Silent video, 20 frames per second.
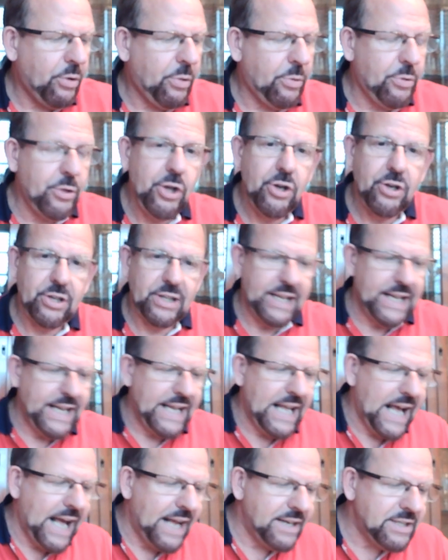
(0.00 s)

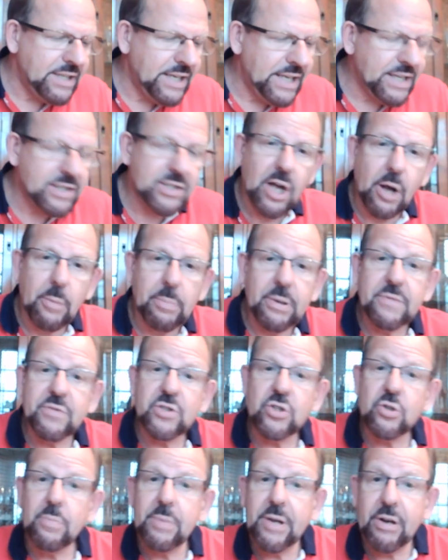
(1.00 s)
thirdly at an example of
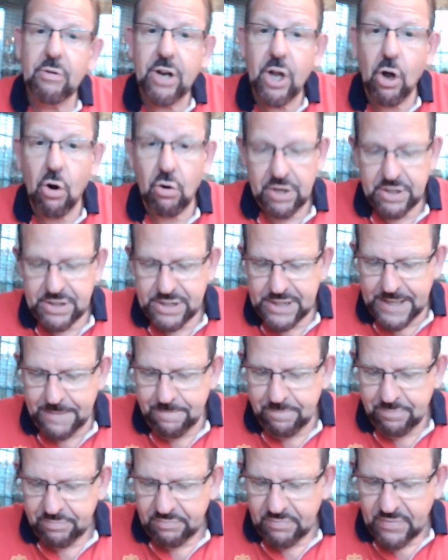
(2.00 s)
superiority
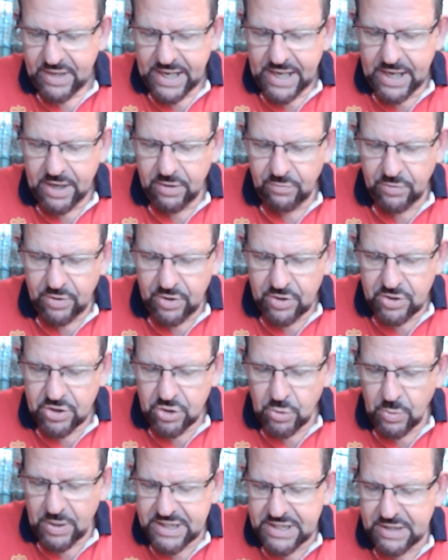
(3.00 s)
in verse
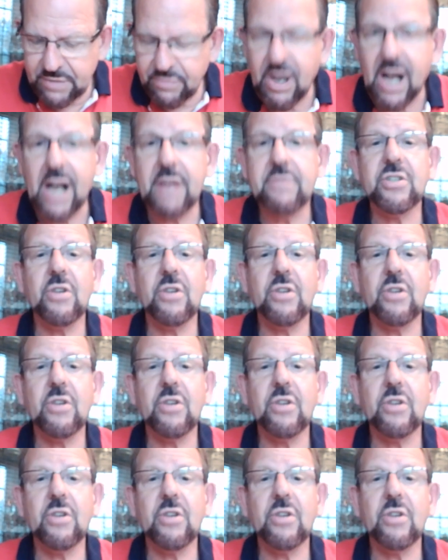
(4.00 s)
25.